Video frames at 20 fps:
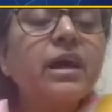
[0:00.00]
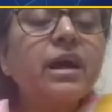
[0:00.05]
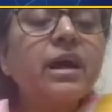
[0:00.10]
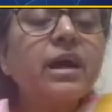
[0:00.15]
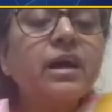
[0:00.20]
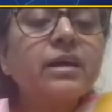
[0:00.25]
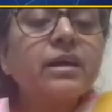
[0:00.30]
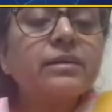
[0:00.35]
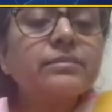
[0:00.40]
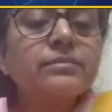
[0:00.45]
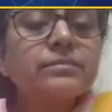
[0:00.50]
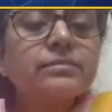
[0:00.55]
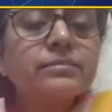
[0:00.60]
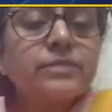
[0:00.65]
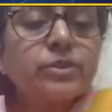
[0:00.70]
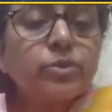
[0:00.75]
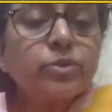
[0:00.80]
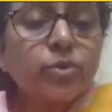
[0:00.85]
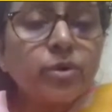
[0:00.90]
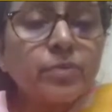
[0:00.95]

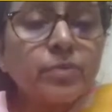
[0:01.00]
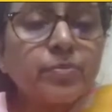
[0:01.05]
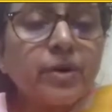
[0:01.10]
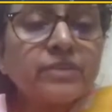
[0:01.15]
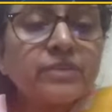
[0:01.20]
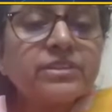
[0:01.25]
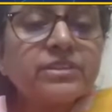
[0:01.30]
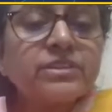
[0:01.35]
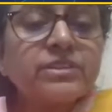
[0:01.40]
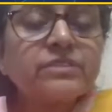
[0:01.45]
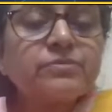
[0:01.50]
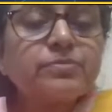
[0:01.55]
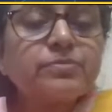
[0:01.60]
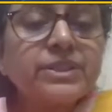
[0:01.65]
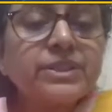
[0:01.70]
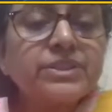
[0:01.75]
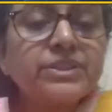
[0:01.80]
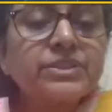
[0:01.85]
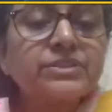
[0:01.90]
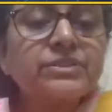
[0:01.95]
node positive
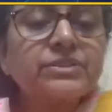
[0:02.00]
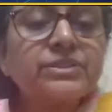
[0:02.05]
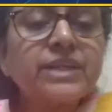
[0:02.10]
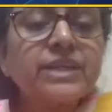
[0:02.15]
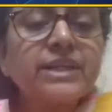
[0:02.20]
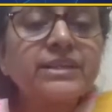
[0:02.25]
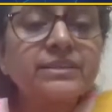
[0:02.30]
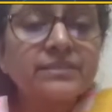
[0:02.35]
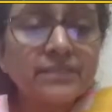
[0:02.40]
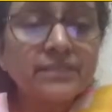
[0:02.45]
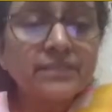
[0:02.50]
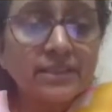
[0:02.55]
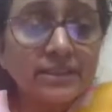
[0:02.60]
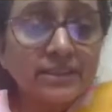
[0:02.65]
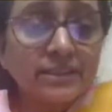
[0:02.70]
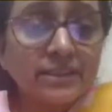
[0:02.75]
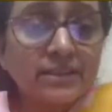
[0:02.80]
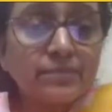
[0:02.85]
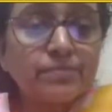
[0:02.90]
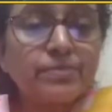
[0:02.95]
patient, that is
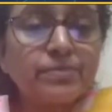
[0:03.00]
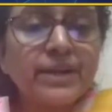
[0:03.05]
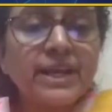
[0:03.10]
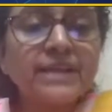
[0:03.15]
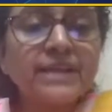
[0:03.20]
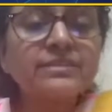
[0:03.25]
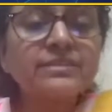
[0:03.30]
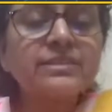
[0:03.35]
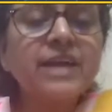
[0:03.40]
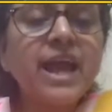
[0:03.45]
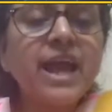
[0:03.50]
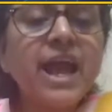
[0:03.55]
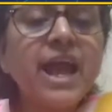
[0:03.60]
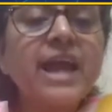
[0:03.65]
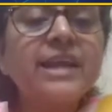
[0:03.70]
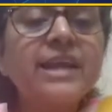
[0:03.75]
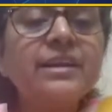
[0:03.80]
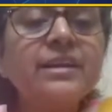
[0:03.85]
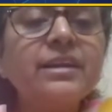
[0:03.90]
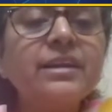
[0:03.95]
in the breast,
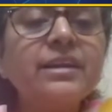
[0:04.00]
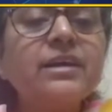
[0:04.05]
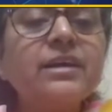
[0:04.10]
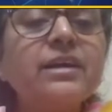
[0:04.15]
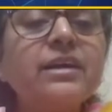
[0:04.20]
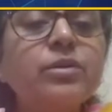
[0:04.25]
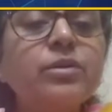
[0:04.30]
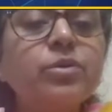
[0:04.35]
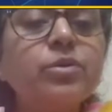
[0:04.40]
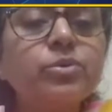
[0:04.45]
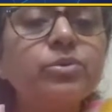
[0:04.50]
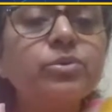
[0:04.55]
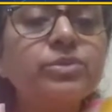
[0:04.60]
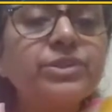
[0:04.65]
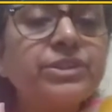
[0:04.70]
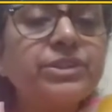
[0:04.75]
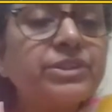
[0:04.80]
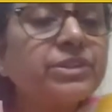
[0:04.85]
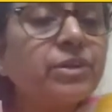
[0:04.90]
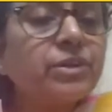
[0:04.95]
and
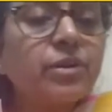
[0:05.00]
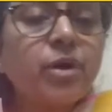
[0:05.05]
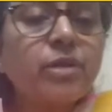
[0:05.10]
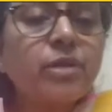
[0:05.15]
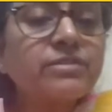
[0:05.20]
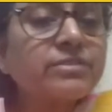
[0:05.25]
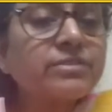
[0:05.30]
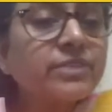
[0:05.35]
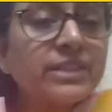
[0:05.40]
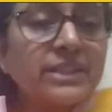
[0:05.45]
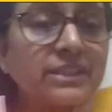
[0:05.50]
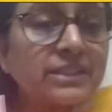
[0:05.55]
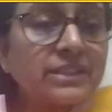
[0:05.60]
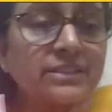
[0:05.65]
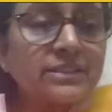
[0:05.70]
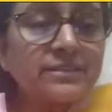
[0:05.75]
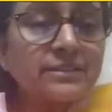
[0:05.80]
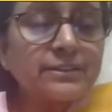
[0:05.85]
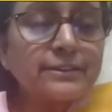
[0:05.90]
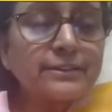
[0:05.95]
locoregional also
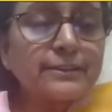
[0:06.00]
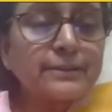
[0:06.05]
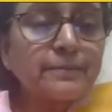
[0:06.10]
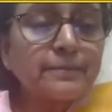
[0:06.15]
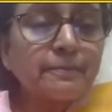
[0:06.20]
increases.